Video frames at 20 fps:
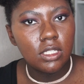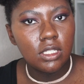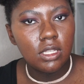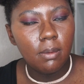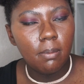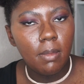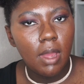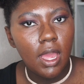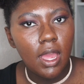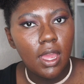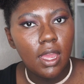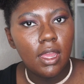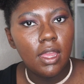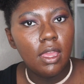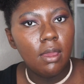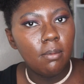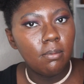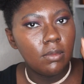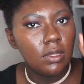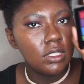
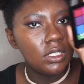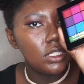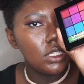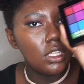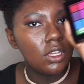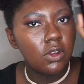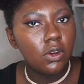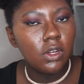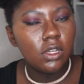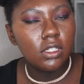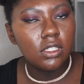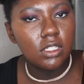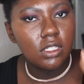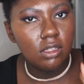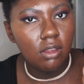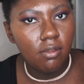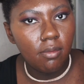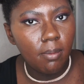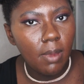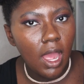into the creases
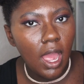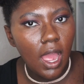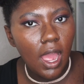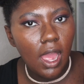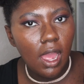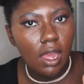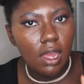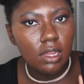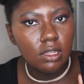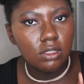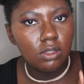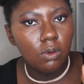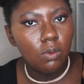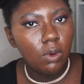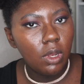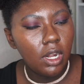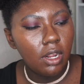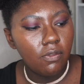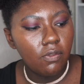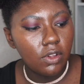of my eyes, or
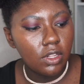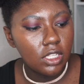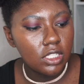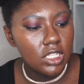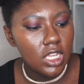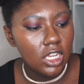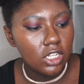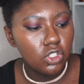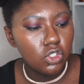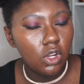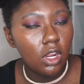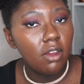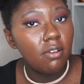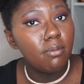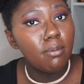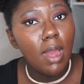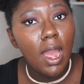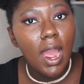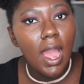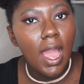whatever the texture
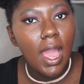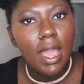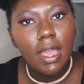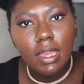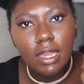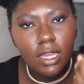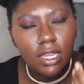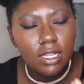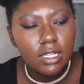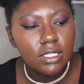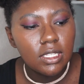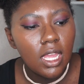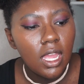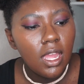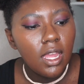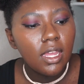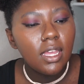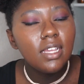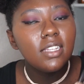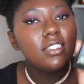of my eye is,
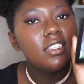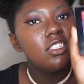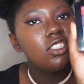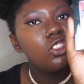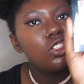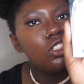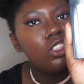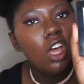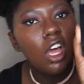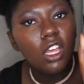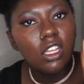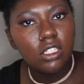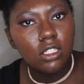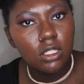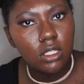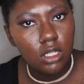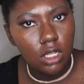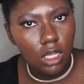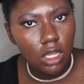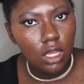because it's
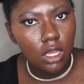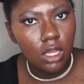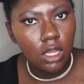dusty.